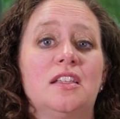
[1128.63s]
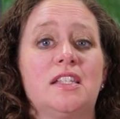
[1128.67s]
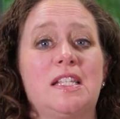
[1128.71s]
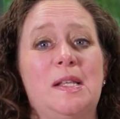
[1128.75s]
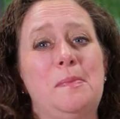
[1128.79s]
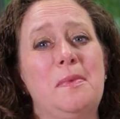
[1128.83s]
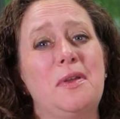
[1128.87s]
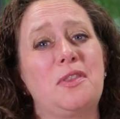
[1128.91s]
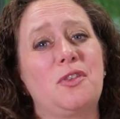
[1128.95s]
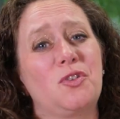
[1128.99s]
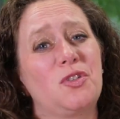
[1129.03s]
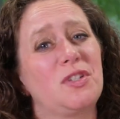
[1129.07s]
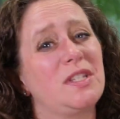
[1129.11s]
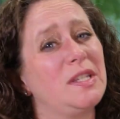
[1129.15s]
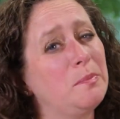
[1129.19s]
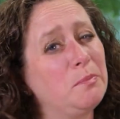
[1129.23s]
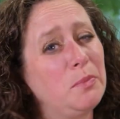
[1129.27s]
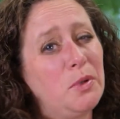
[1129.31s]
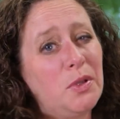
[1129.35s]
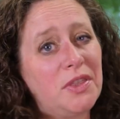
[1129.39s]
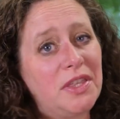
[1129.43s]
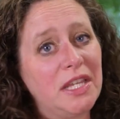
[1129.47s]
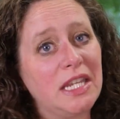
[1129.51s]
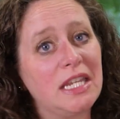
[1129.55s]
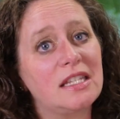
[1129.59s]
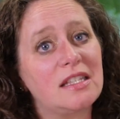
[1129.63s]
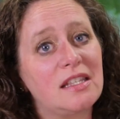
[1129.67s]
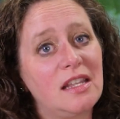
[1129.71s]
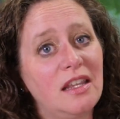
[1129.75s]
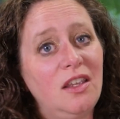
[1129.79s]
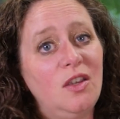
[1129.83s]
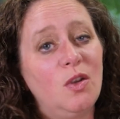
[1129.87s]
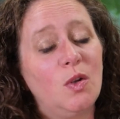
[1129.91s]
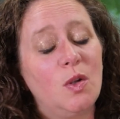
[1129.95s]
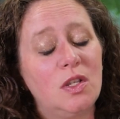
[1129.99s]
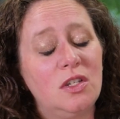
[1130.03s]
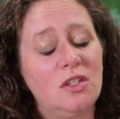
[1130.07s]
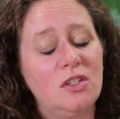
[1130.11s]
Some other simple things that
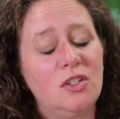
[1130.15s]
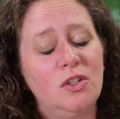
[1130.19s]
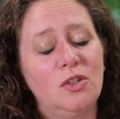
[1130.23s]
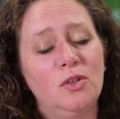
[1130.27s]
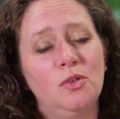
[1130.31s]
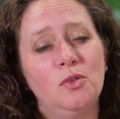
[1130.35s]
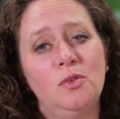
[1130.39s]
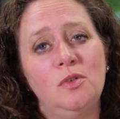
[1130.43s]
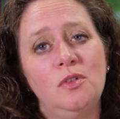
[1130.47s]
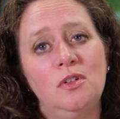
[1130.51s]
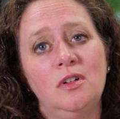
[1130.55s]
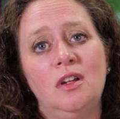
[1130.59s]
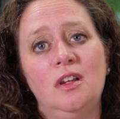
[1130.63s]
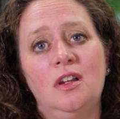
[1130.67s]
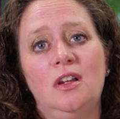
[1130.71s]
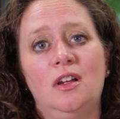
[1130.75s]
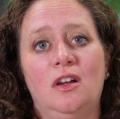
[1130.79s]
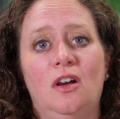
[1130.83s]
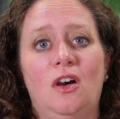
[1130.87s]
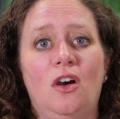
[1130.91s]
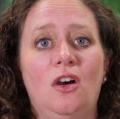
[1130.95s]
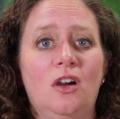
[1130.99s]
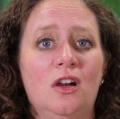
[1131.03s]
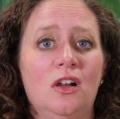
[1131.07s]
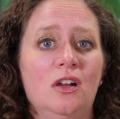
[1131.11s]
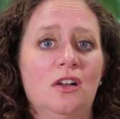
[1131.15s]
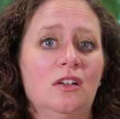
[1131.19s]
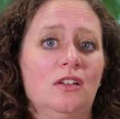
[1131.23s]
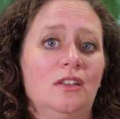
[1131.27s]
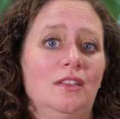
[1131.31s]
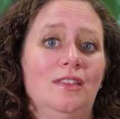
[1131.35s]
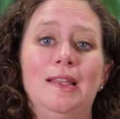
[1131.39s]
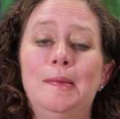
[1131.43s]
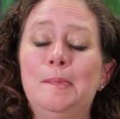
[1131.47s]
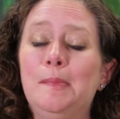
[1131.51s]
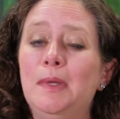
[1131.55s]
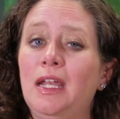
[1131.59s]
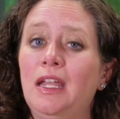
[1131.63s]
you can do are
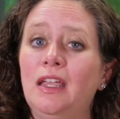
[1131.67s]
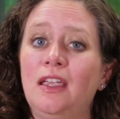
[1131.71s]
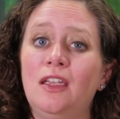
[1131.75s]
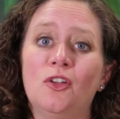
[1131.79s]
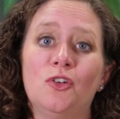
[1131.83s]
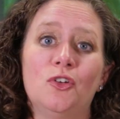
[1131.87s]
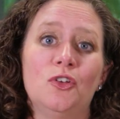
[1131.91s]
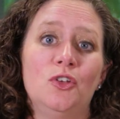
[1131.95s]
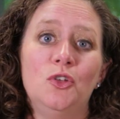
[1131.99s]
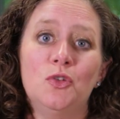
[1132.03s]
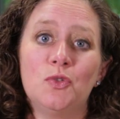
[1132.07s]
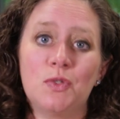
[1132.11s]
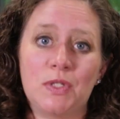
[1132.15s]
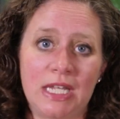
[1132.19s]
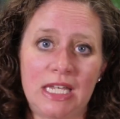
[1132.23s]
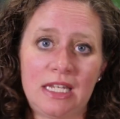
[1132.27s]
limiting your news